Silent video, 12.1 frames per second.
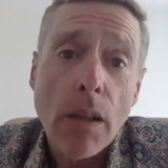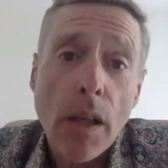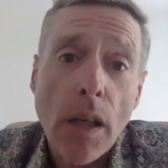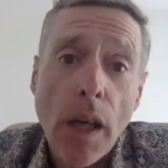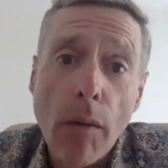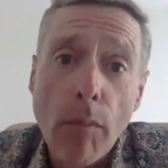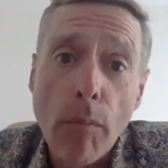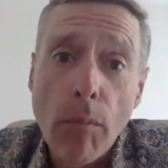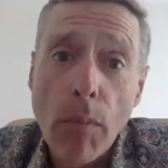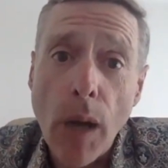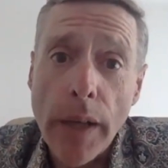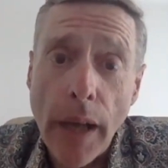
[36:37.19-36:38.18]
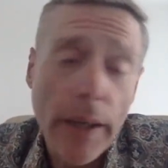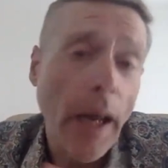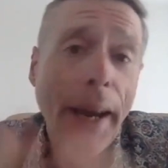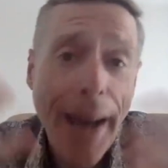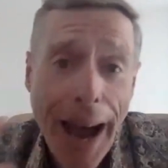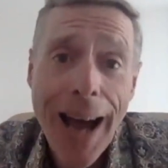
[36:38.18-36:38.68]

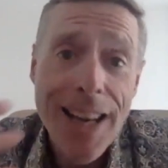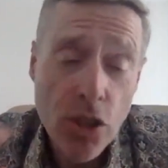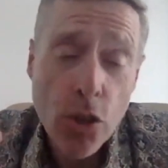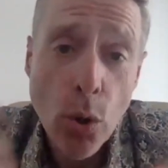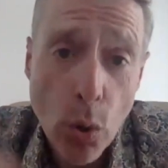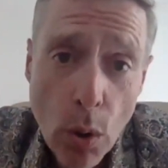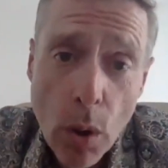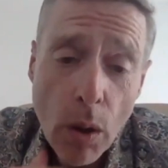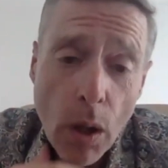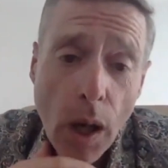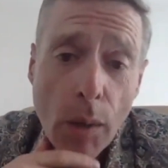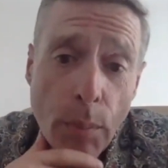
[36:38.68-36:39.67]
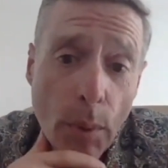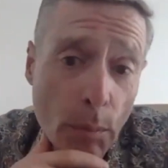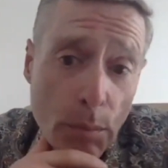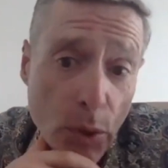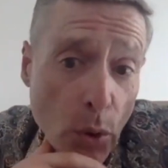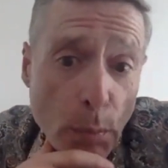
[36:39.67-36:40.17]
and has to,
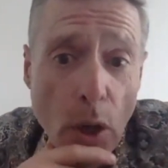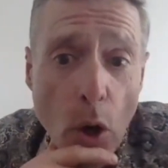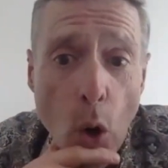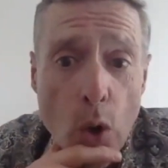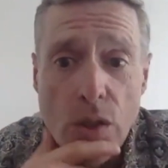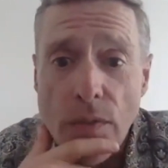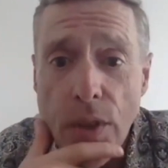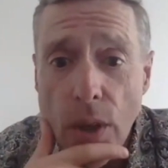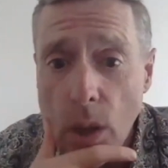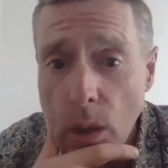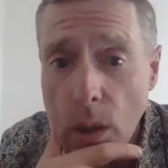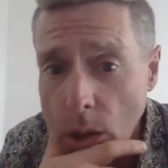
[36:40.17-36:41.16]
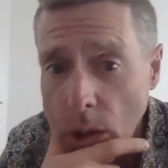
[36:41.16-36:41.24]
because of the